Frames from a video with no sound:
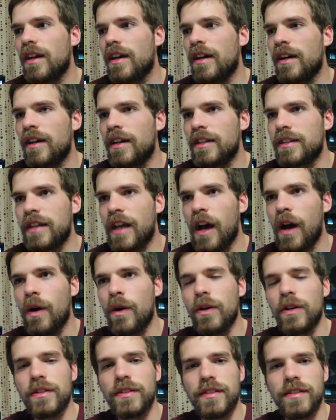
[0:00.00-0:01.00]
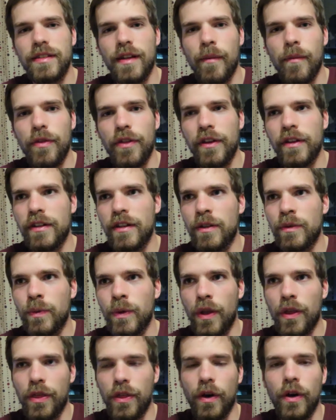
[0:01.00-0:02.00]
uh, towards something that
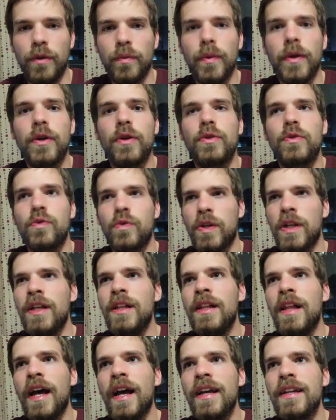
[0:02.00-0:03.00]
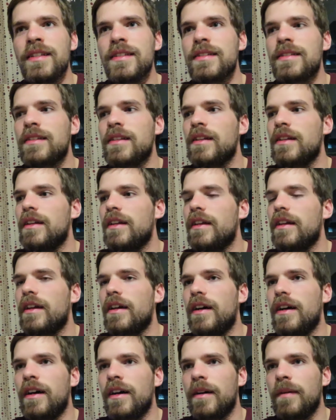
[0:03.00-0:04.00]
we thought we could realize
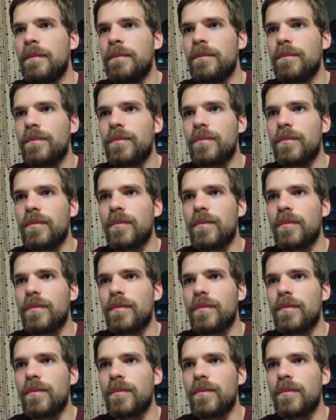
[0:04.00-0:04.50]
um,